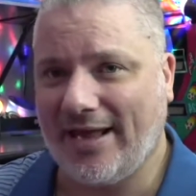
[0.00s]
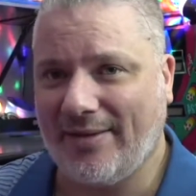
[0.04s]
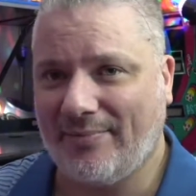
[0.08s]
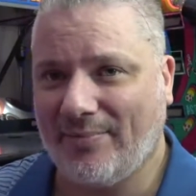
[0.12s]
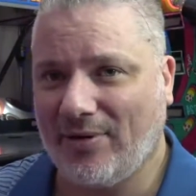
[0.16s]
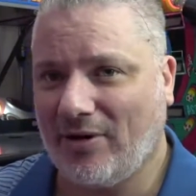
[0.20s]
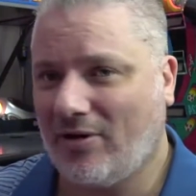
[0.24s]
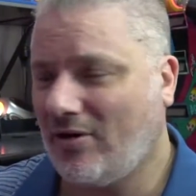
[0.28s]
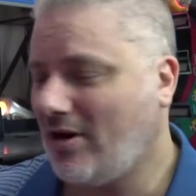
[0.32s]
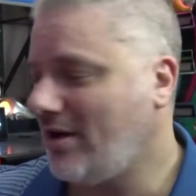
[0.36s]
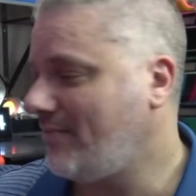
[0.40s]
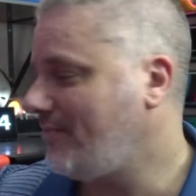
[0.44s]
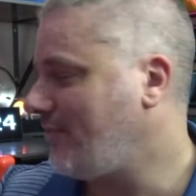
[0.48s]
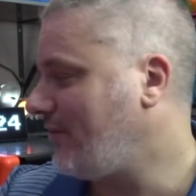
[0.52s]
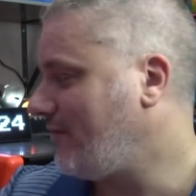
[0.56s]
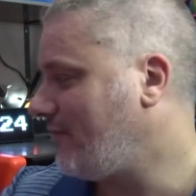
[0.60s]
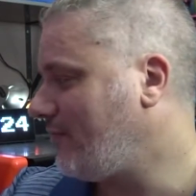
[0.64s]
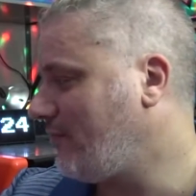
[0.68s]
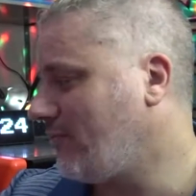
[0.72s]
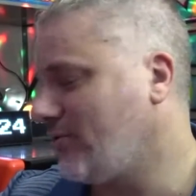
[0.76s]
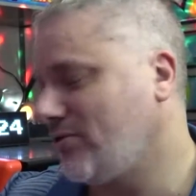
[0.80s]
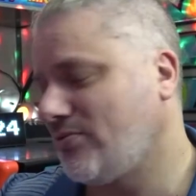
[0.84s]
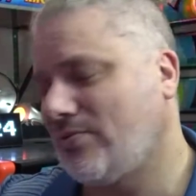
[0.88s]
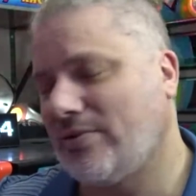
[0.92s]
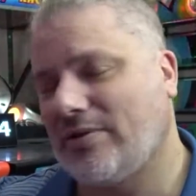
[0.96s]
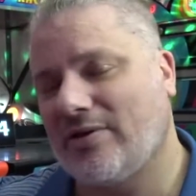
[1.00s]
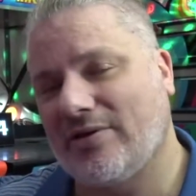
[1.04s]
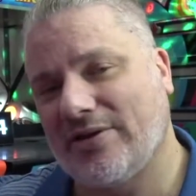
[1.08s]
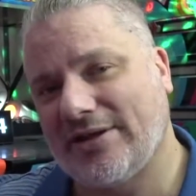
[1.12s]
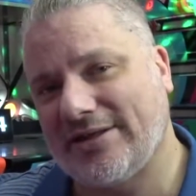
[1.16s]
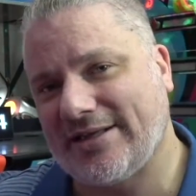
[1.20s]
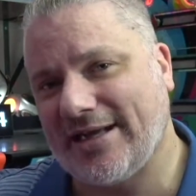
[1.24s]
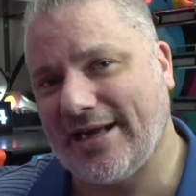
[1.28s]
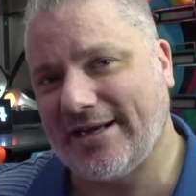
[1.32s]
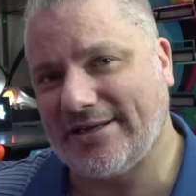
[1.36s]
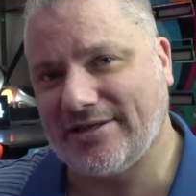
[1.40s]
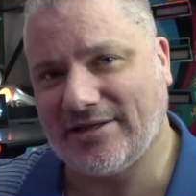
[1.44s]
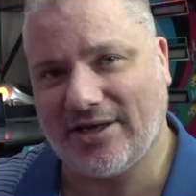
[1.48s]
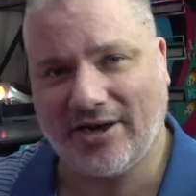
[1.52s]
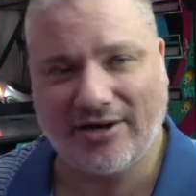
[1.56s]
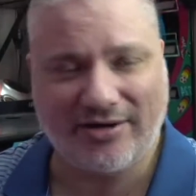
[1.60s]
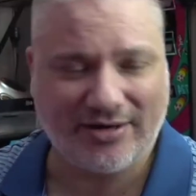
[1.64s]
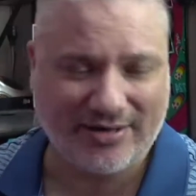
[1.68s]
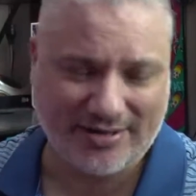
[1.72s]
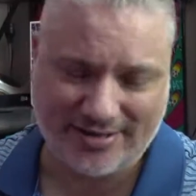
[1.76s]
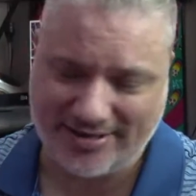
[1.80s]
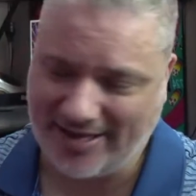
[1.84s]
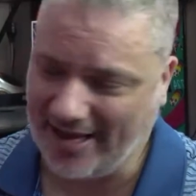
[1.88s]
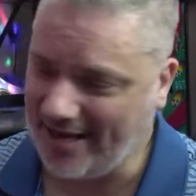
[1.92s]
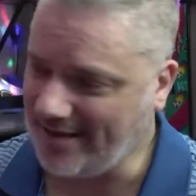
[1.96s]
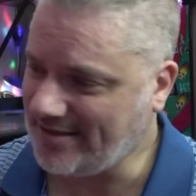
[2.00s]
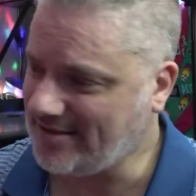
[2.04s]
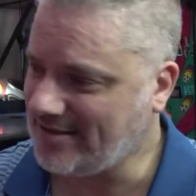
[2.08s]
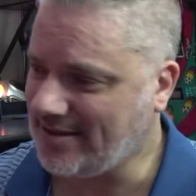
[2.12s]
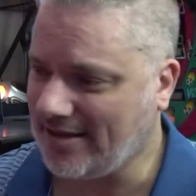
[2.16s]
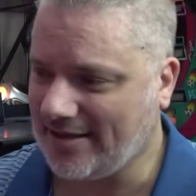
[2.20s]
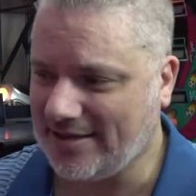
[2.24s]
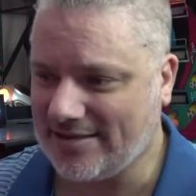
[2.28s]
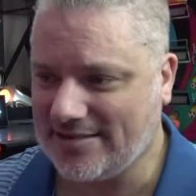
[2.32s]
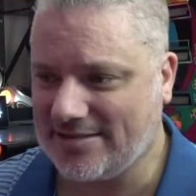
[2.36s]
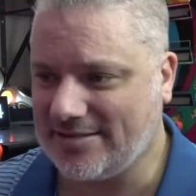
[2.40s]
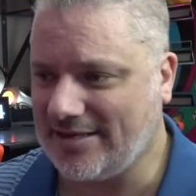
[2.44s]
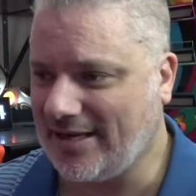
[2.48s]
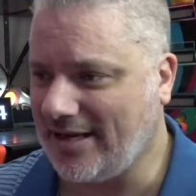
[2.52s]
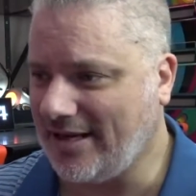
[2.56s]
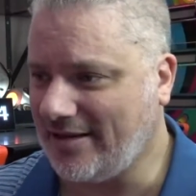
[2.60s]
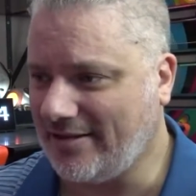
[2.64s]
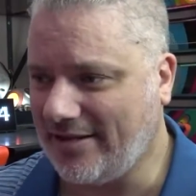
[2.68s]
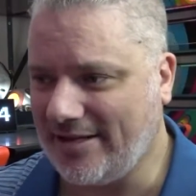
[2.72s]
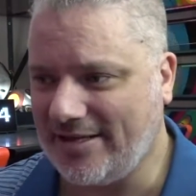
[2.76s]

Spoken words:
And behind me, of course, we've got the Daytonas. That's going to stay.